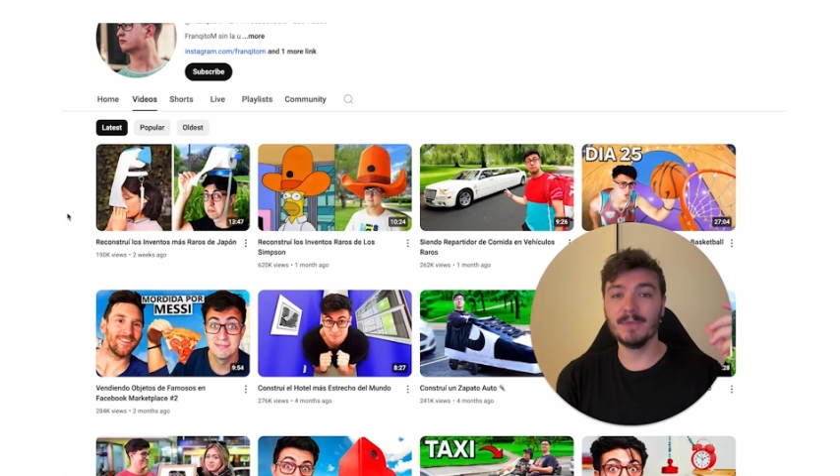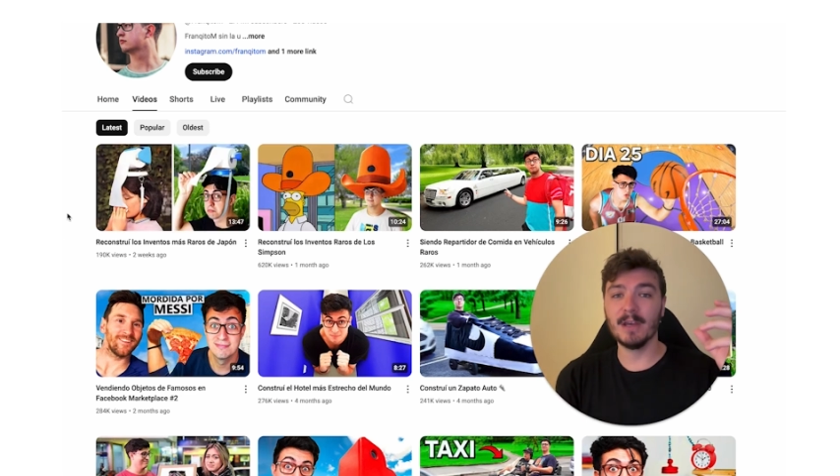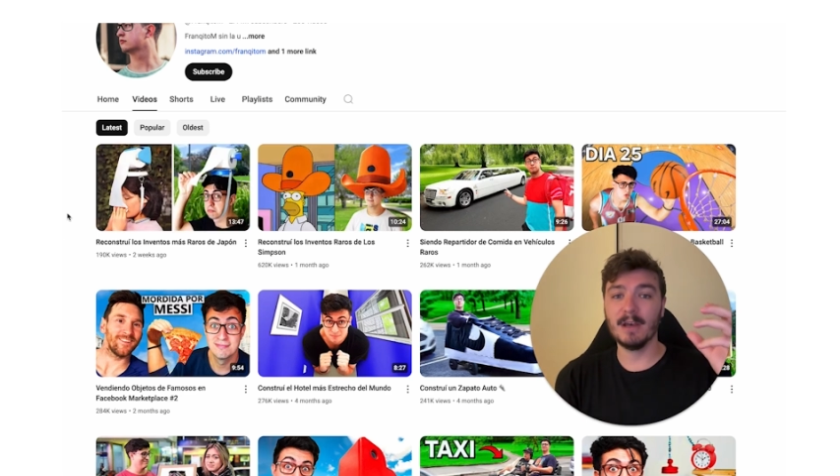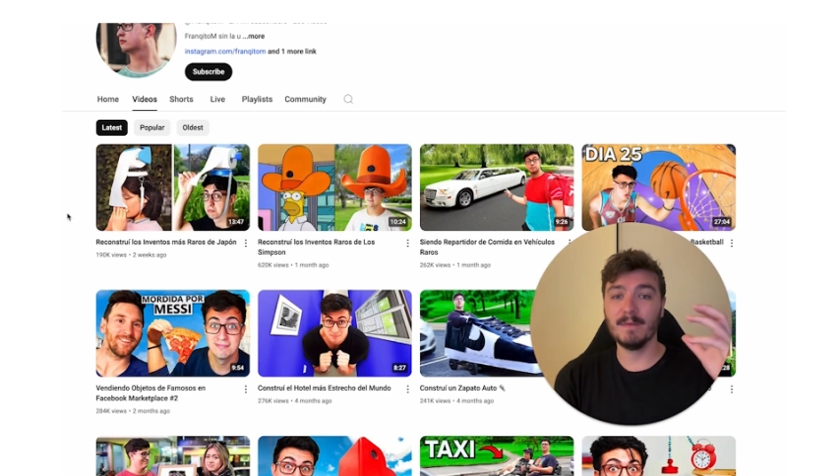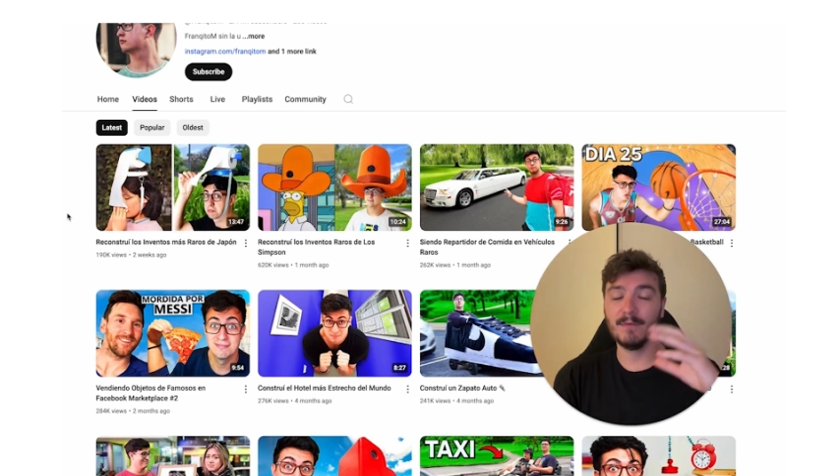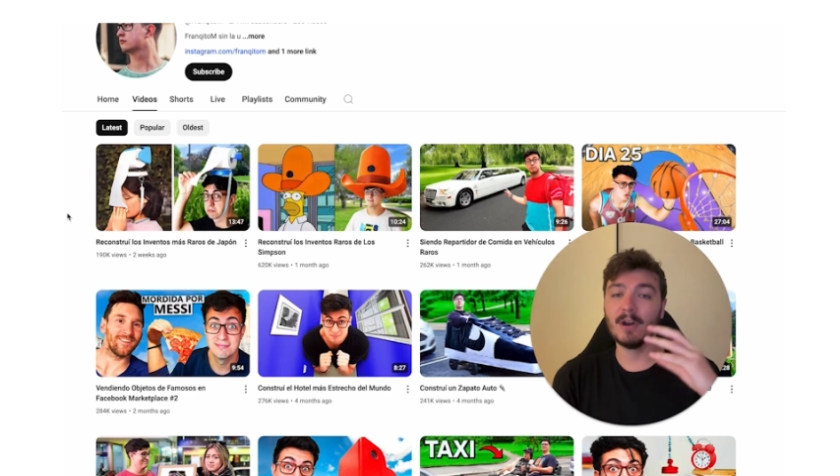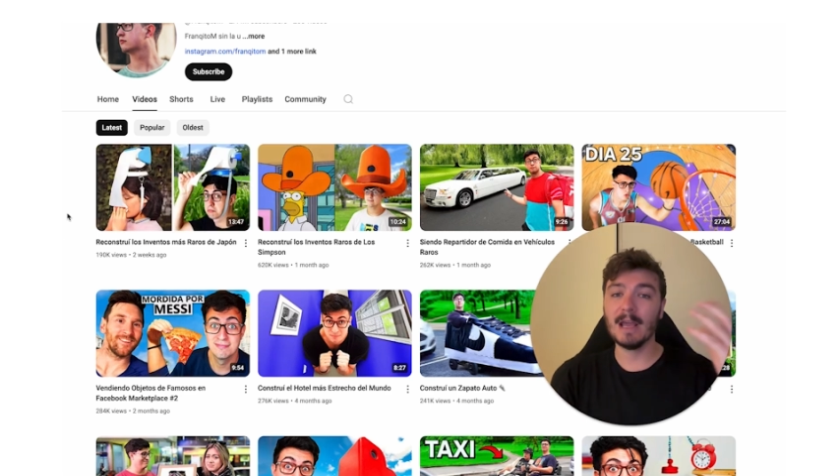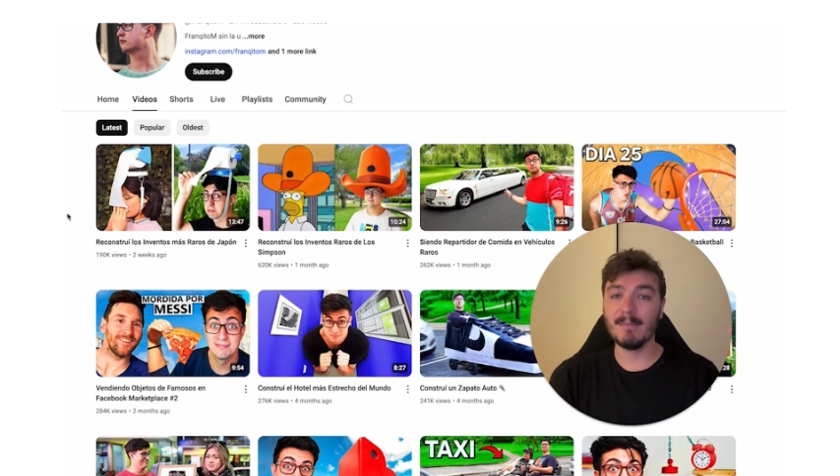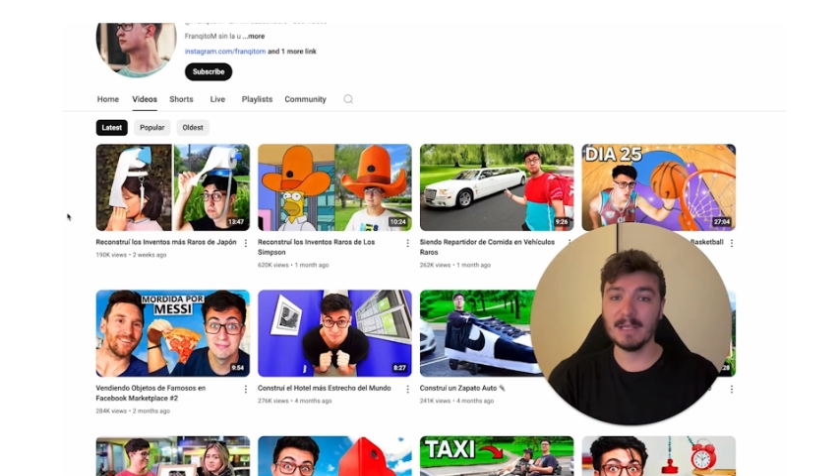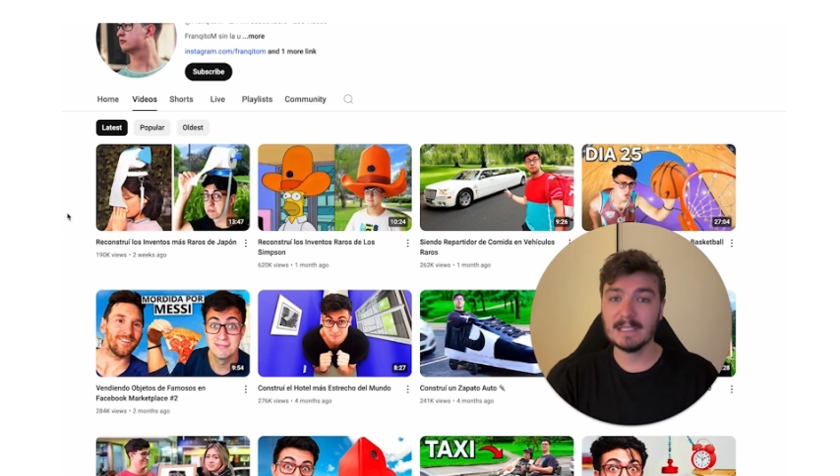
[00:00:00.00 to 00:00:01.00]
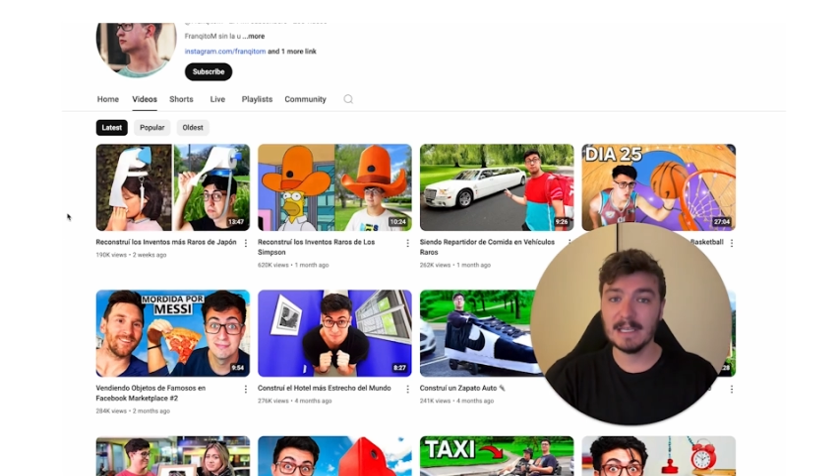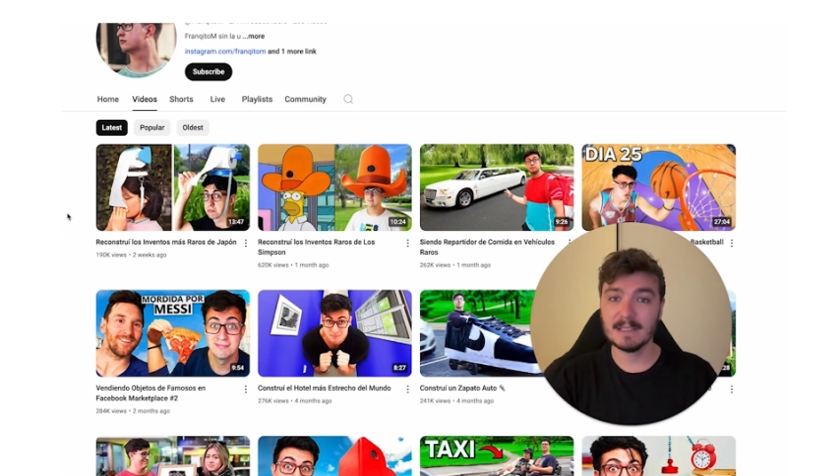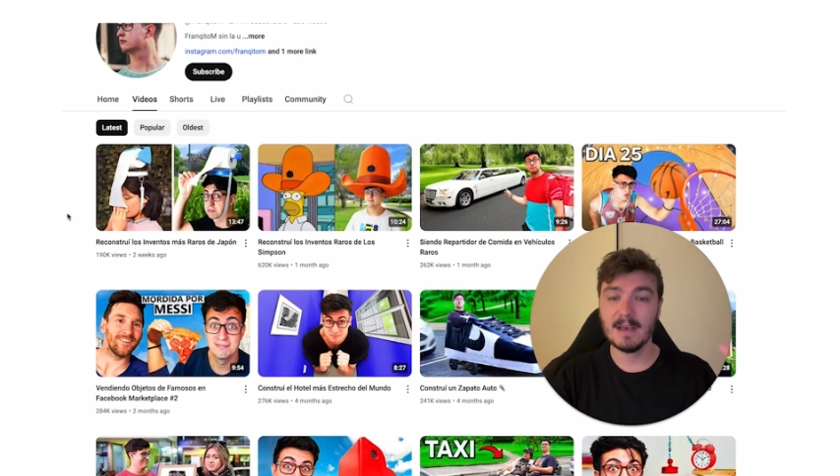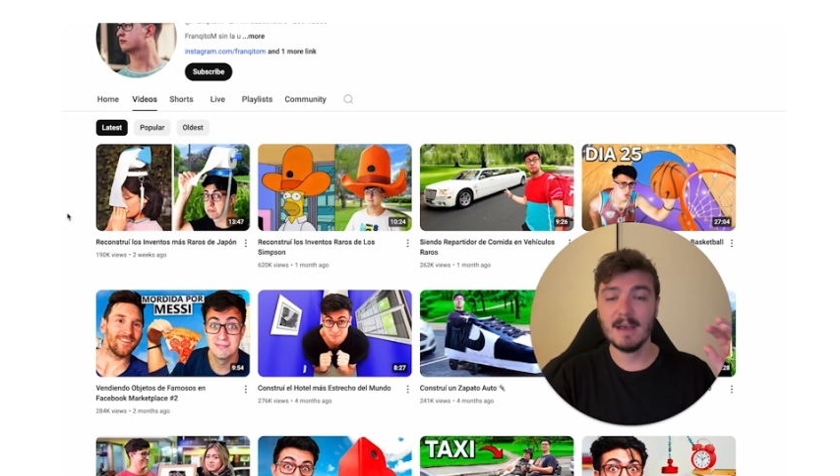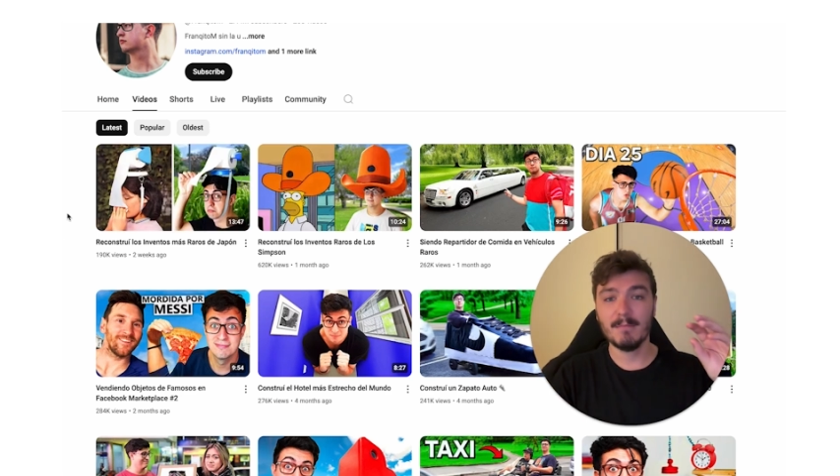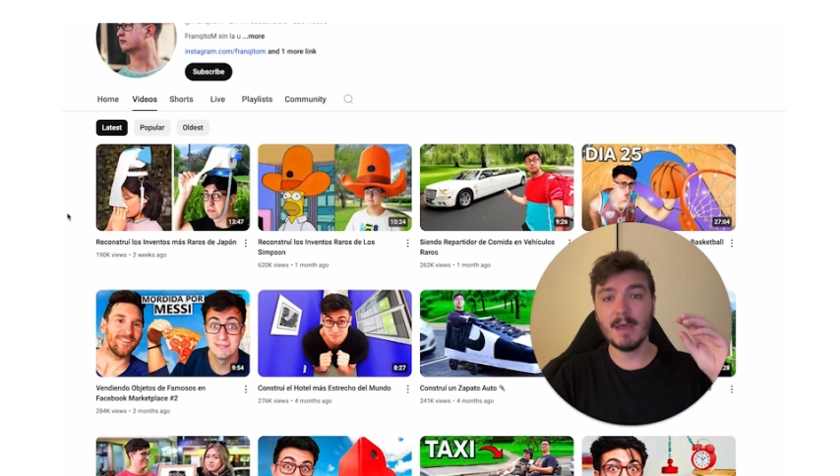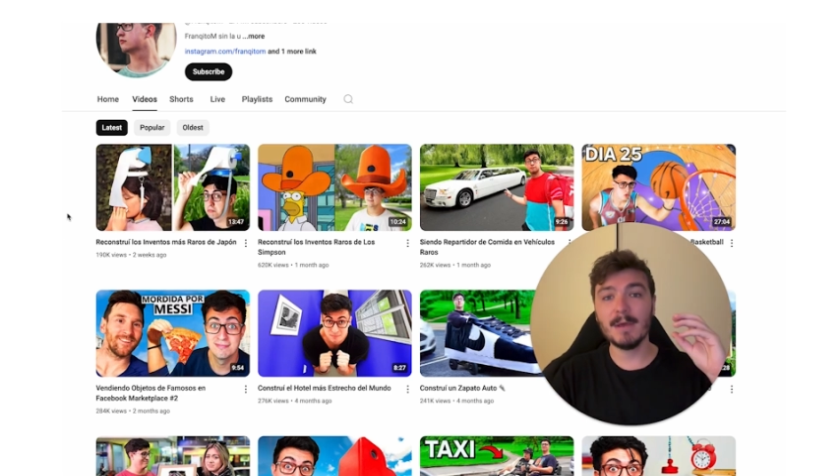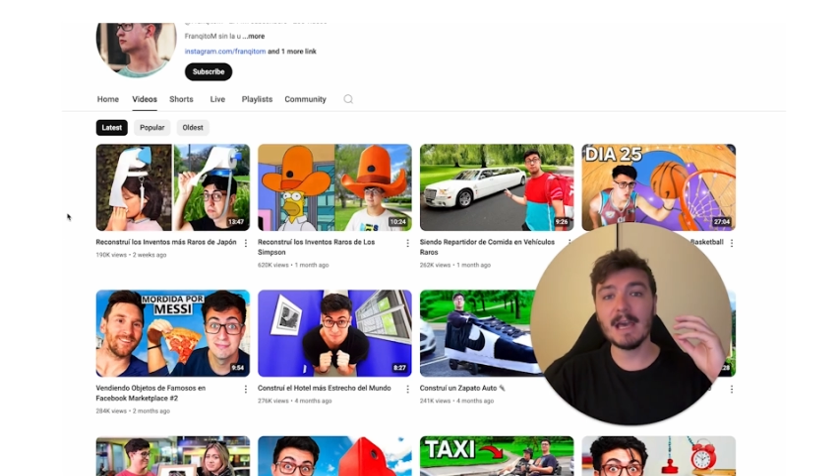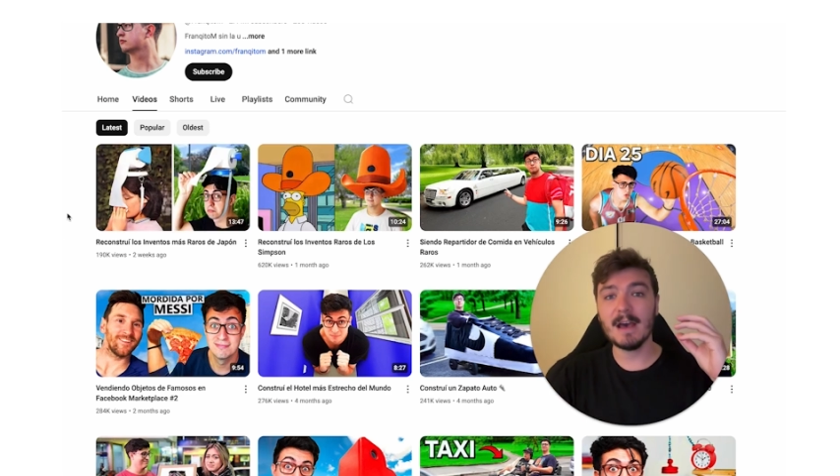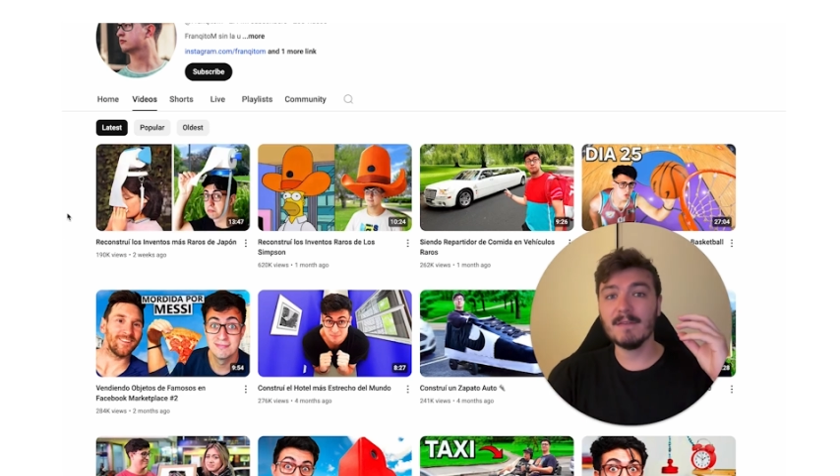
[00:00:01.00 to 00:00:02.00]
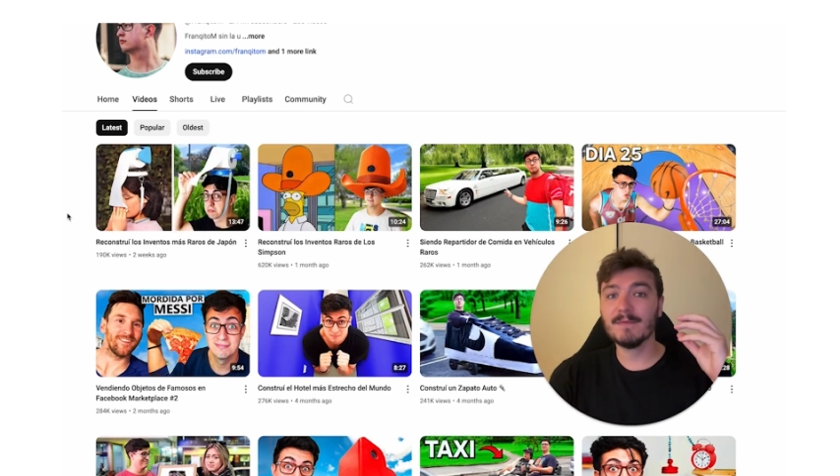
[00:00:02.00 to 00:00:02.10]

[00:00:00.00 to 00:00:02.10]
for an A/B test, maybe have